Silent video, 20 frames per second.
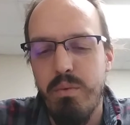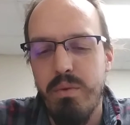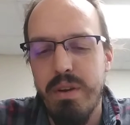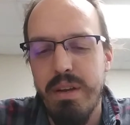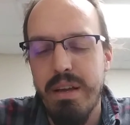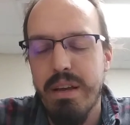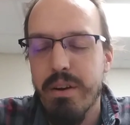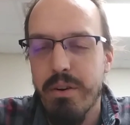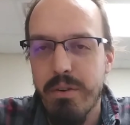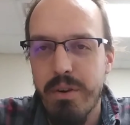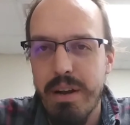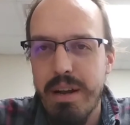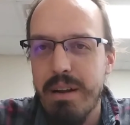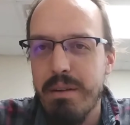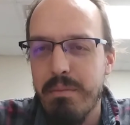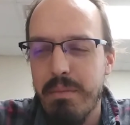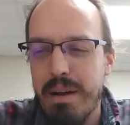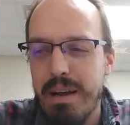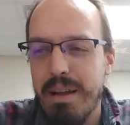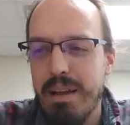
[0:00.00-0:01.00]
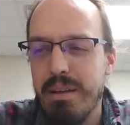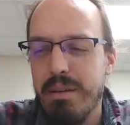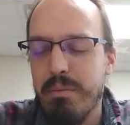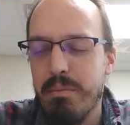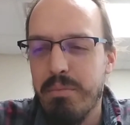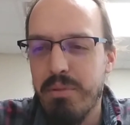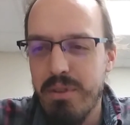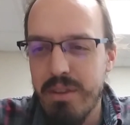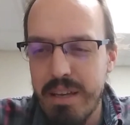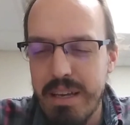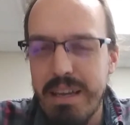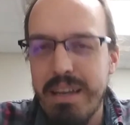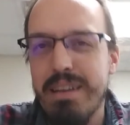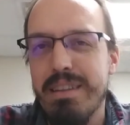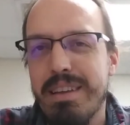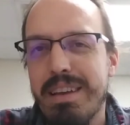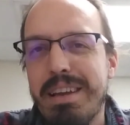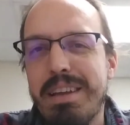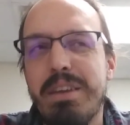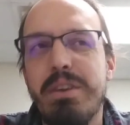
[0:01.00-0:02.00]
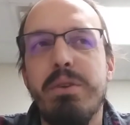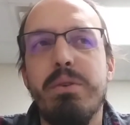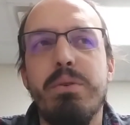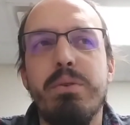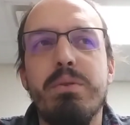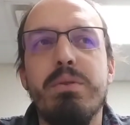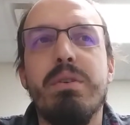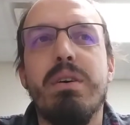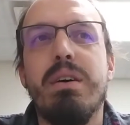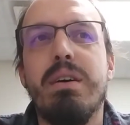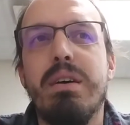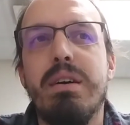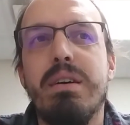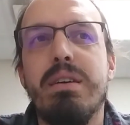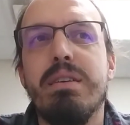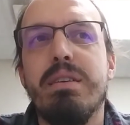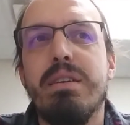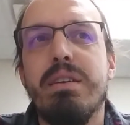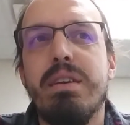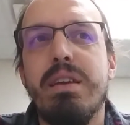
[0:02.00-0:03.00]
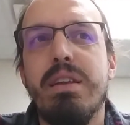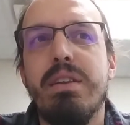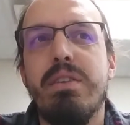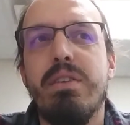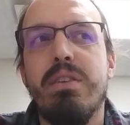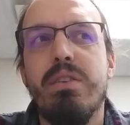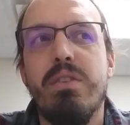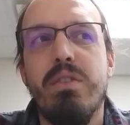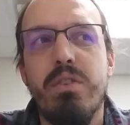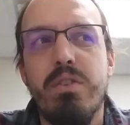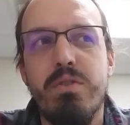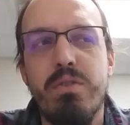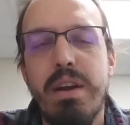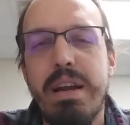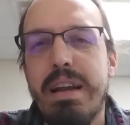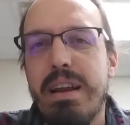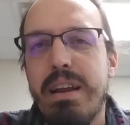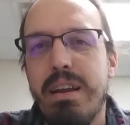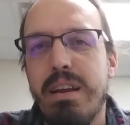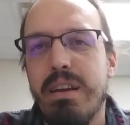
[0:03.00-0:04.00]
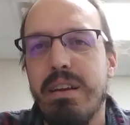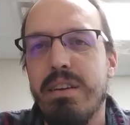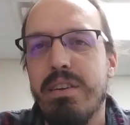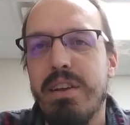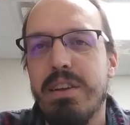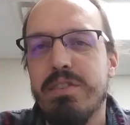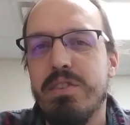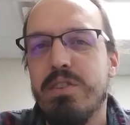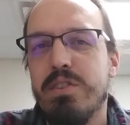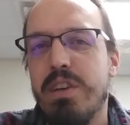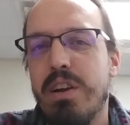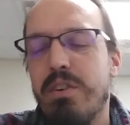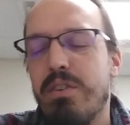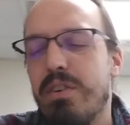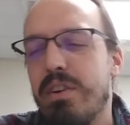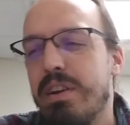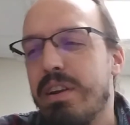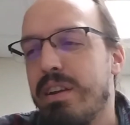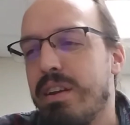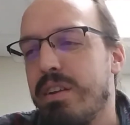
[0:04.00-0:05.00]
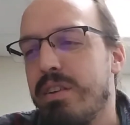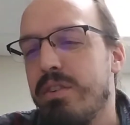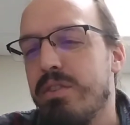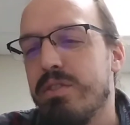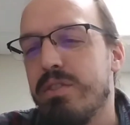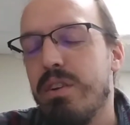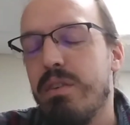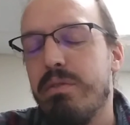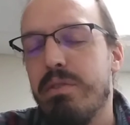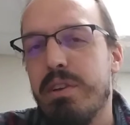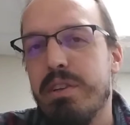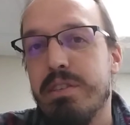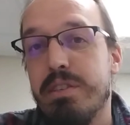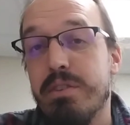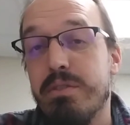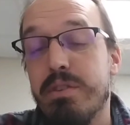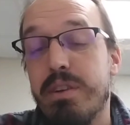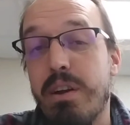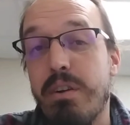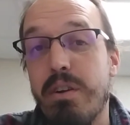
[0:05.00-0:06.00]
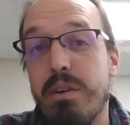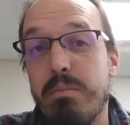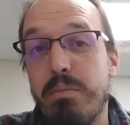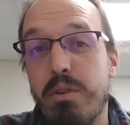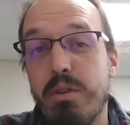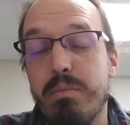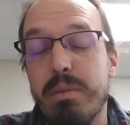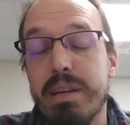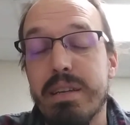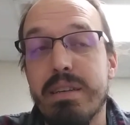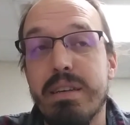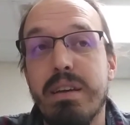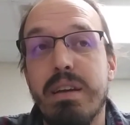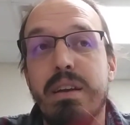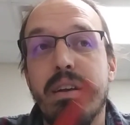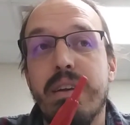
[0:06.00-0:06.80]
reiterate my plea that you get the training necessary, get yourself a concealed carry permit,